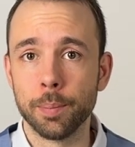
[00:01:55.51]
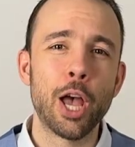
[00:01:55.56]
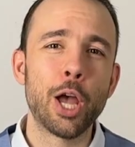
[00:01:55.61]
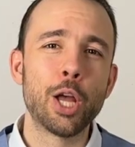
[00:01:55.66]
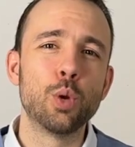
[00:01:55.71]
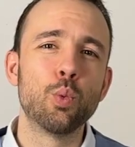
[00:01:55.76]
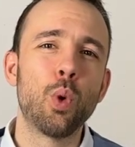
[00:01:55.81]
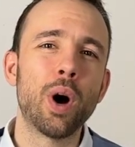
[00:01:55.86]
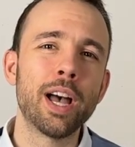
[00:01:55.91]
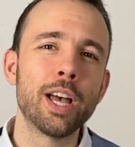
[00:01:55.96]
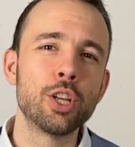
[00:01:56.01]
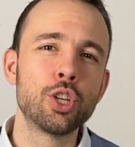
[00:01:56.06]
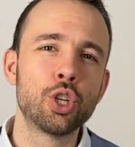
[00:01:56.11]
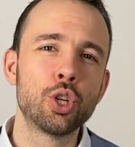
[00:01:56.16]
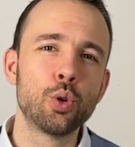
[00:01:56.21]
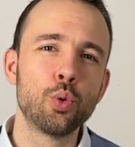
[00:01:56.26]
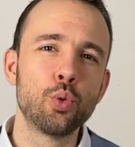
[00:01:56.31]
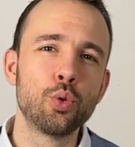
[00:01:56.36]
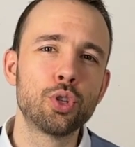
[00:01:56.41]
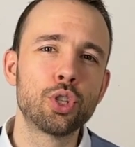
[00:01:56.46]
and why I
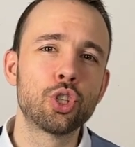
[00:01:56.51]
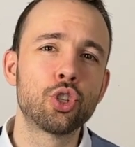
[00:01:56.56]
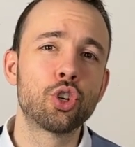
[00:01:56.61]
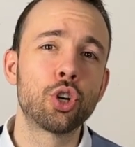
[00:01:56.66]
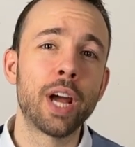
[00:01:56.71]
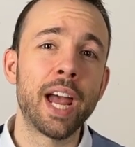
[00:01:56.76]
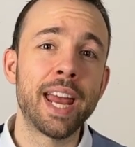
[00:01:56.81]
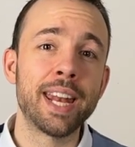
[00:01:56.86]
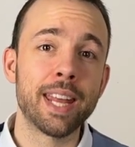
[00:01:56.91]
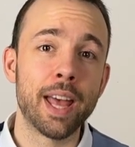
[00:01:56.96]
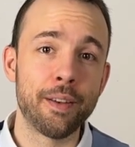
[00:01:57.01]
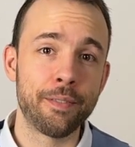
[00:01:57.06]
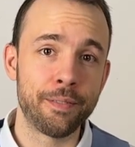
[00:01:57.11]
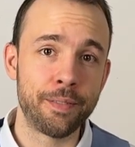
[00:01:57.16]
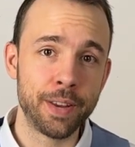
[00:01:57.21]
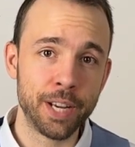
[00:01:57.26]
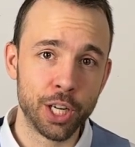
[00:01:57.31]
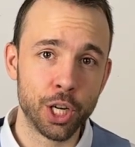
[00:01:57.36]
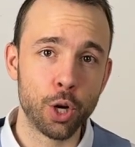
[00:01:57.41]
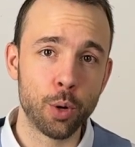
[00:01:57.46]
choose trade
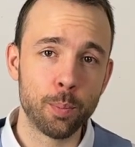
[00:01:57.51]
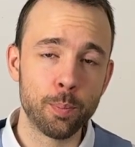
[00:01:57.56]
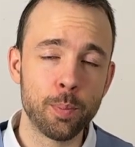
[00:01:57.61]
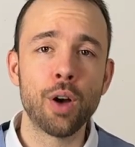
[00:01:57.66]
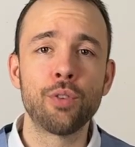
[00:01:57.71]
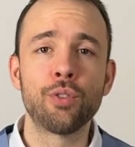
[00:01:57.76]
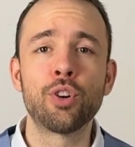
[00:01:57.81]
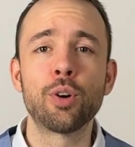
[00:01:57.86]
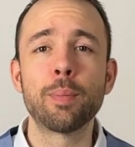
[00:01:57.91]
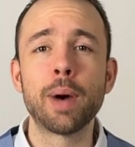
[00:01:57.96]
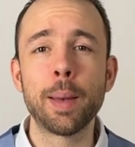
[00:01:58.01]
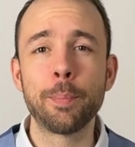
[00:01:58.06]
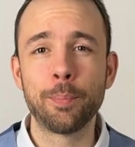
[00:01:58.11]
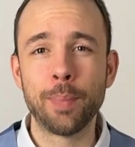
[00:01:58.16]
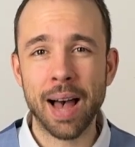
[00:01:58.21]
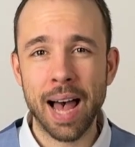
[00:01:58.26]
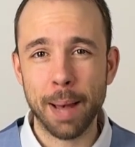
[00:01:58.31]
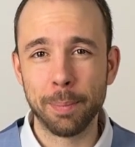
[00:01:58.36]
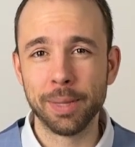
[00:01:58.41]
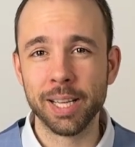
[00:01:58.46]
Ethereum for my
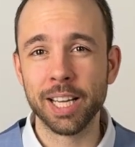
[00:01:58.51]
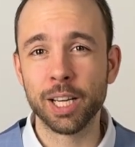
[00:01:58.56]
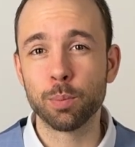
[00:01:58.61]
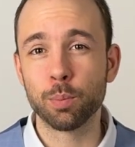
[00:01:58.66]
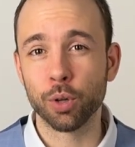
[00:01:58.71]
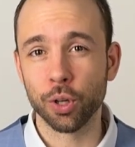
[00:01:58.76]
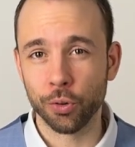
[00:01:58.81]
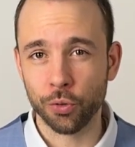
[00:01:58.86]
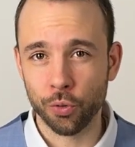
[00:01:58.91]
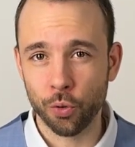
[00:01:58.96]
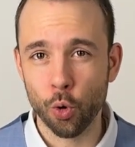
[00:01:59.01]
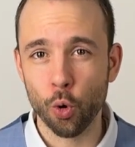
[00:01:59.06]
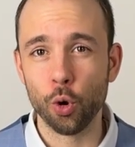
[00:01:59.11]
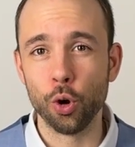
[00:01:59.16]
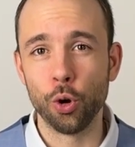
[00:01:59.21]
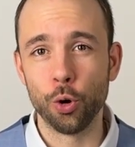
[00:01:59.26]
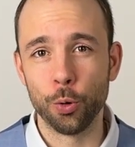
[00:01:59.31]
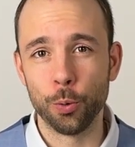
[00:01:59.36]
public portfolio.